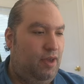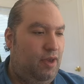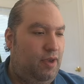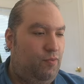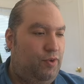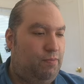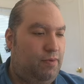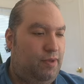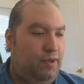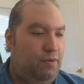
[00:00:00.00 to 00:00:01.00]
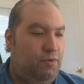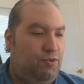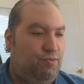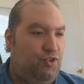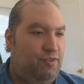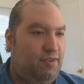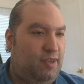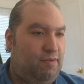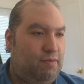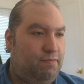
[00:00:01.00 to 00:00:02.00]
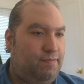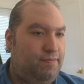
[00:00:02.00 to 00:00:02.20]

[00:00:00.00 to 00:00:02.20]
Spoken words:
and we play here bishop g7.